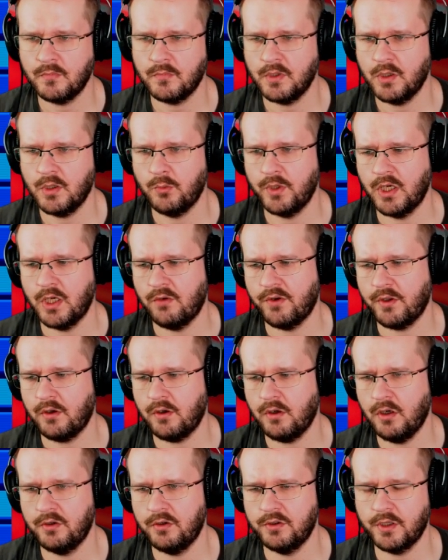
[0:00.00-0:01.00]
We have
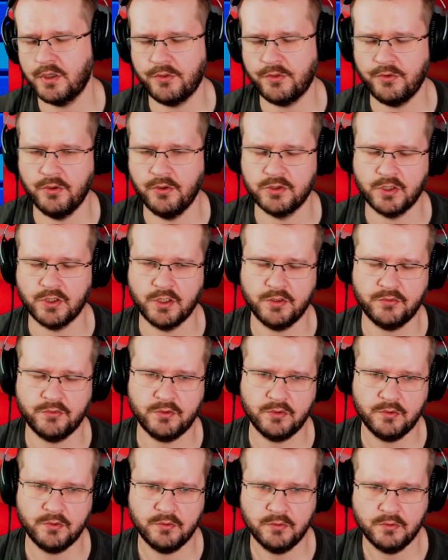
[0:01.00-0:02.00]
130 left,
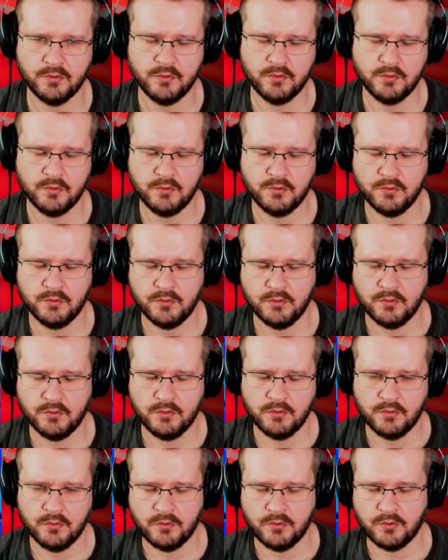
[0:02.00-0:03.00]

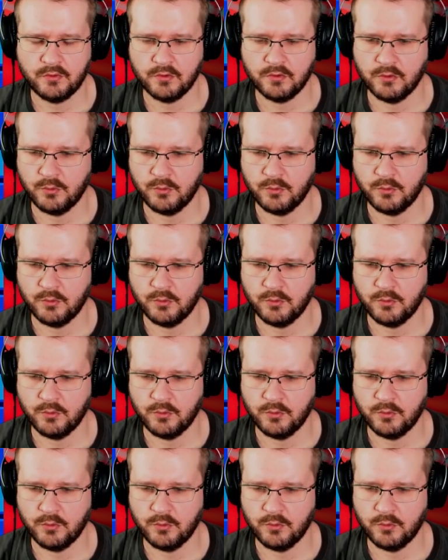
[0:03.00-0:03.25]
so